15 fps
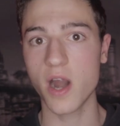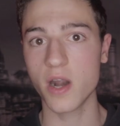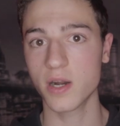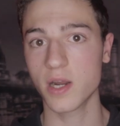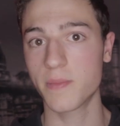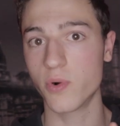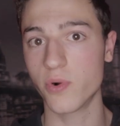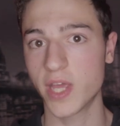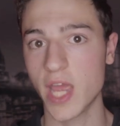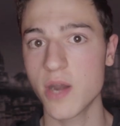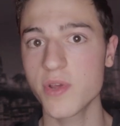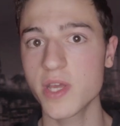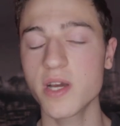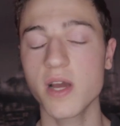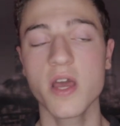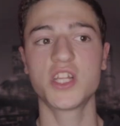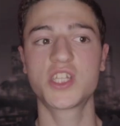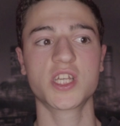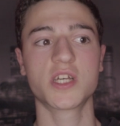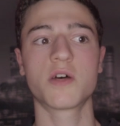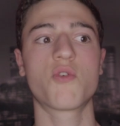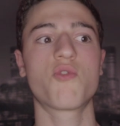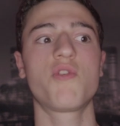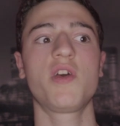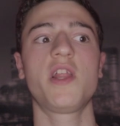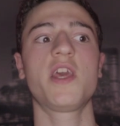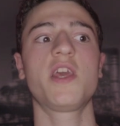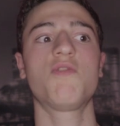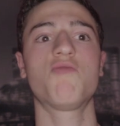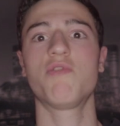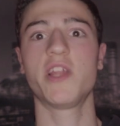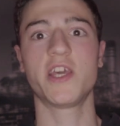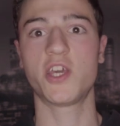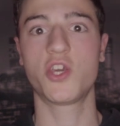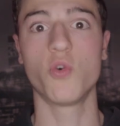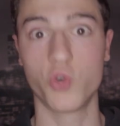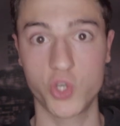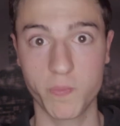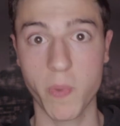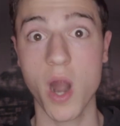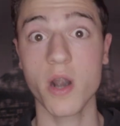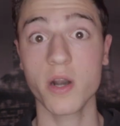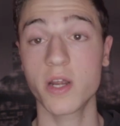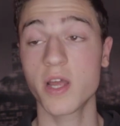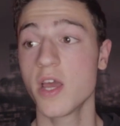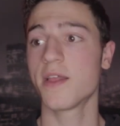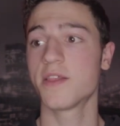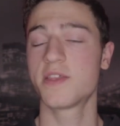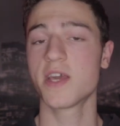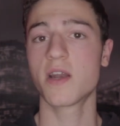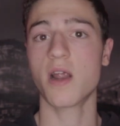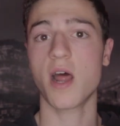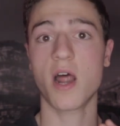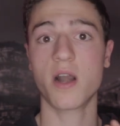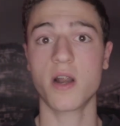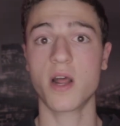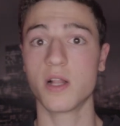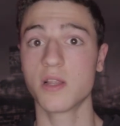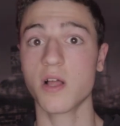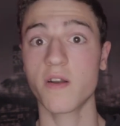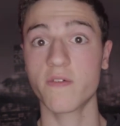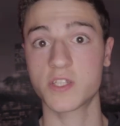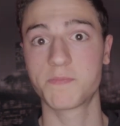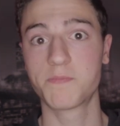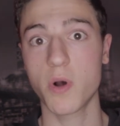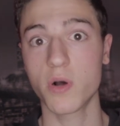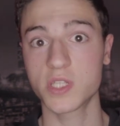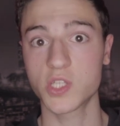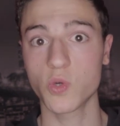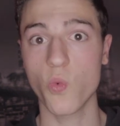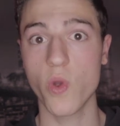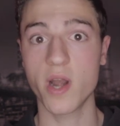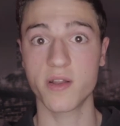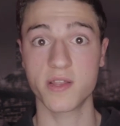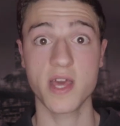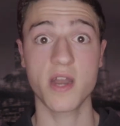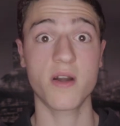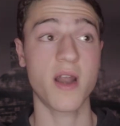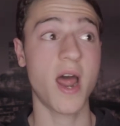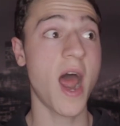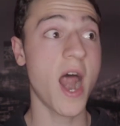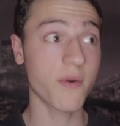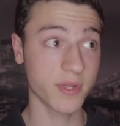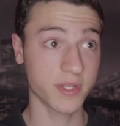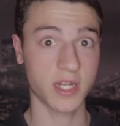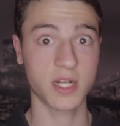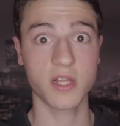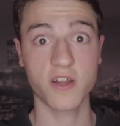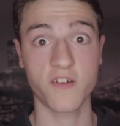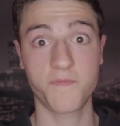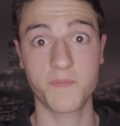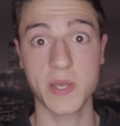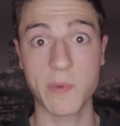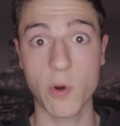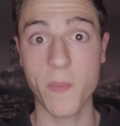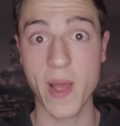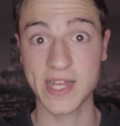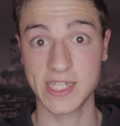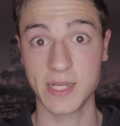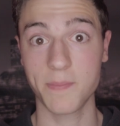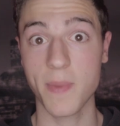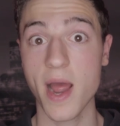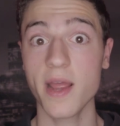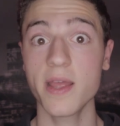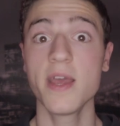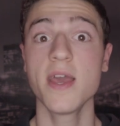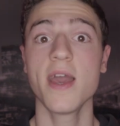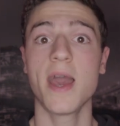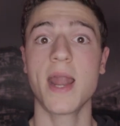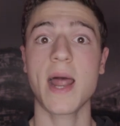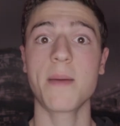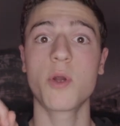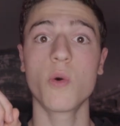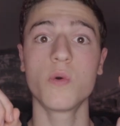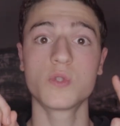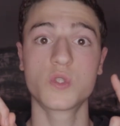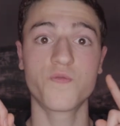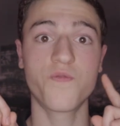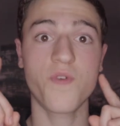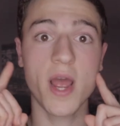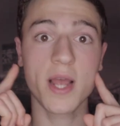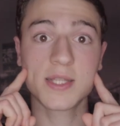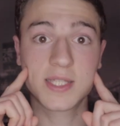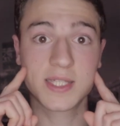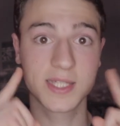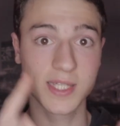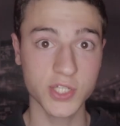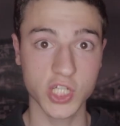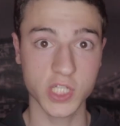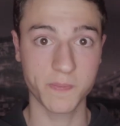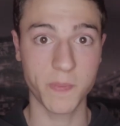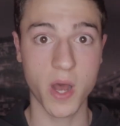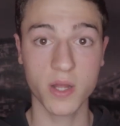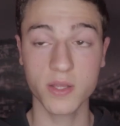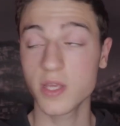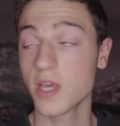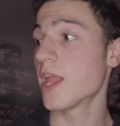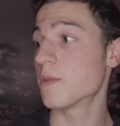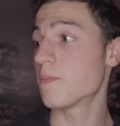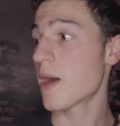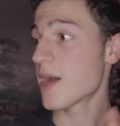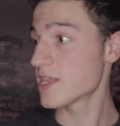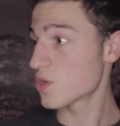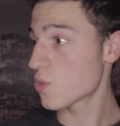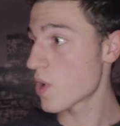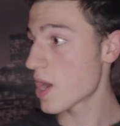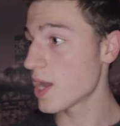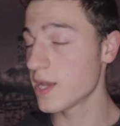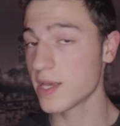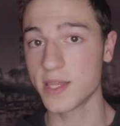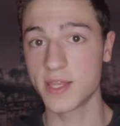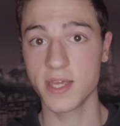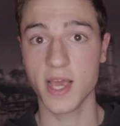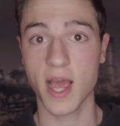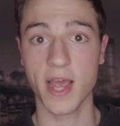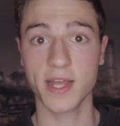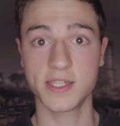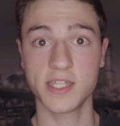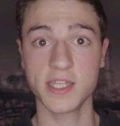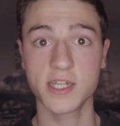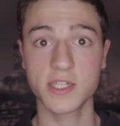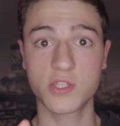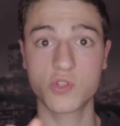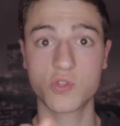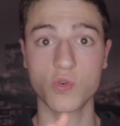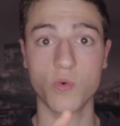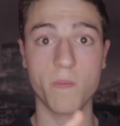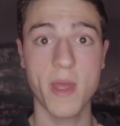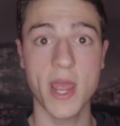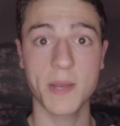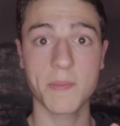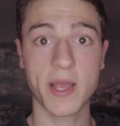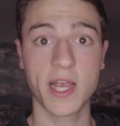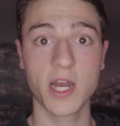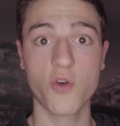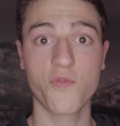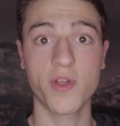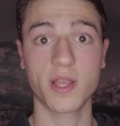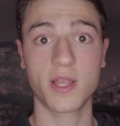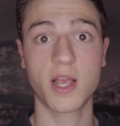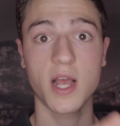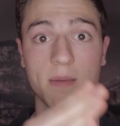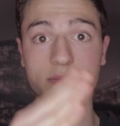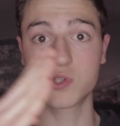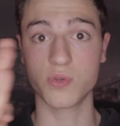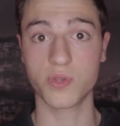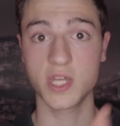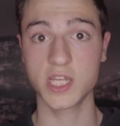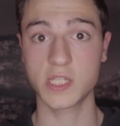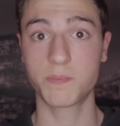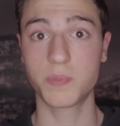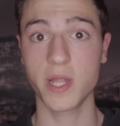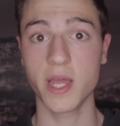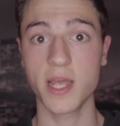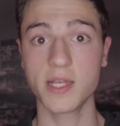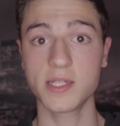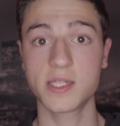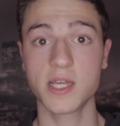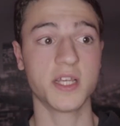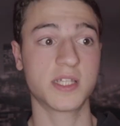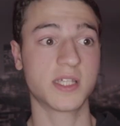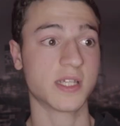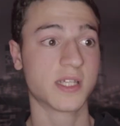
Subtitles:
Varna, Bulgaria. It's a really, really huge park, and there are a lot of spots where there aren't a lot of people passing by, and I'm going to find such a spot. And by the way, the idea to make my girlfriend come to this place is